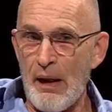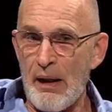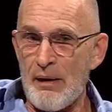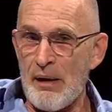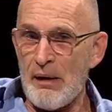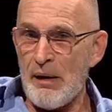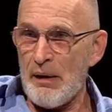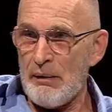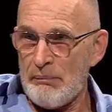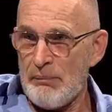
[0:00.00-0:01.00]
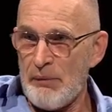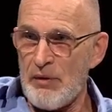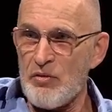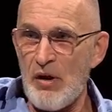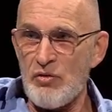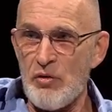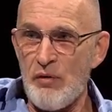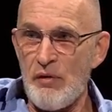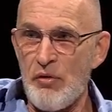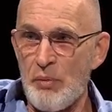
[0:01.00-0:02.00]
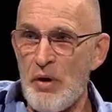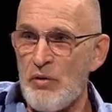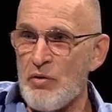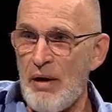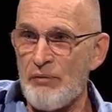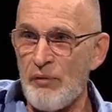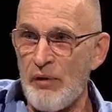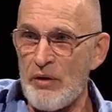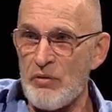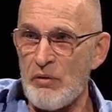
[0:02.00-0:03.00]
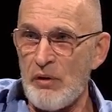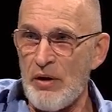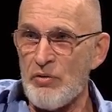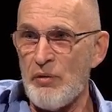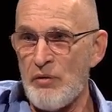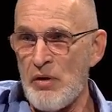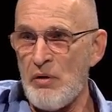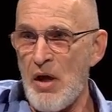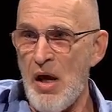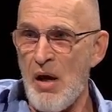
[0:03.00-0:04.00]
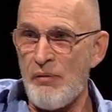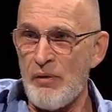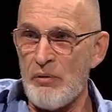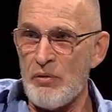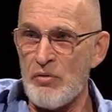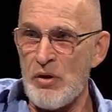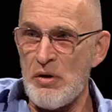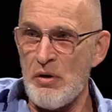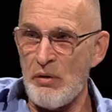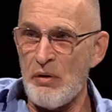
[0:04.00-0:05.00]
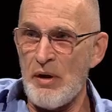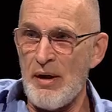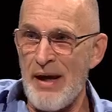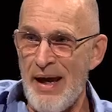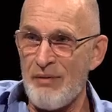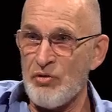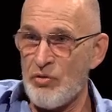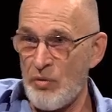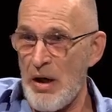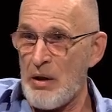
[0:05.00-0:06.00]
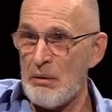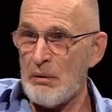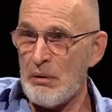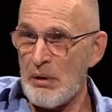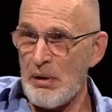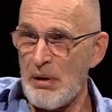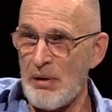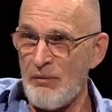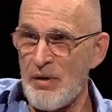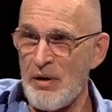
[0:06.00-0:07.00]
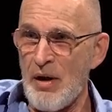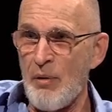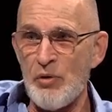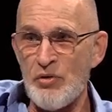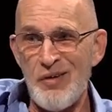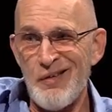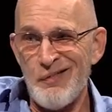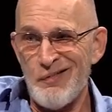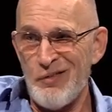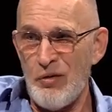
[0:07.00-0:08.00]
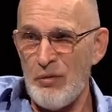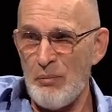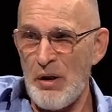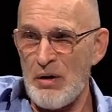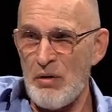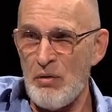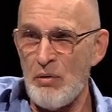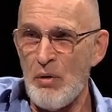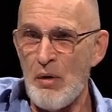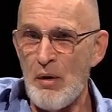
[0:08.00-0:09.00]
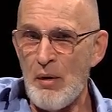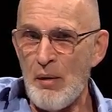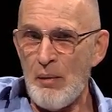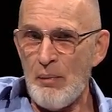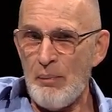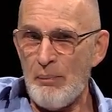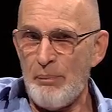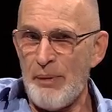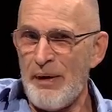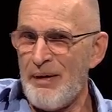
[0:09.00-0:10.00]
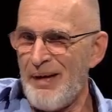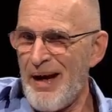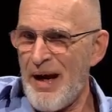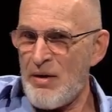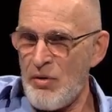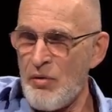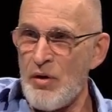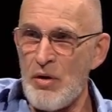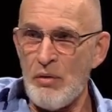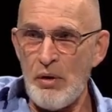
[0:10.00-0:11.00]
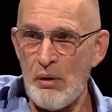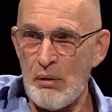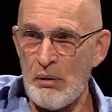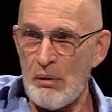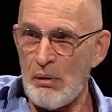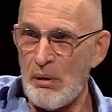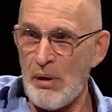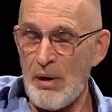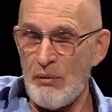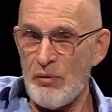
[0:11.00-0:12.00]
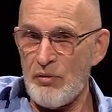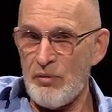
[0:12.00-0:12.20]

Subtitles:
I then, instead of serving 3 years after flight school, I served a year and a half, and it was a year and a half straight in Vietnam, which they couldn't make you do. But I knew the unit, and it